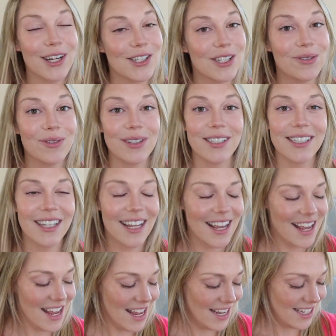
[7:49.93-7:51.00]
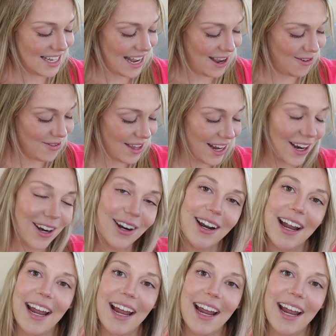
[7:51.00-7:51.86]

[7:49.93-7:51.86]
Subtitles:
She was down there,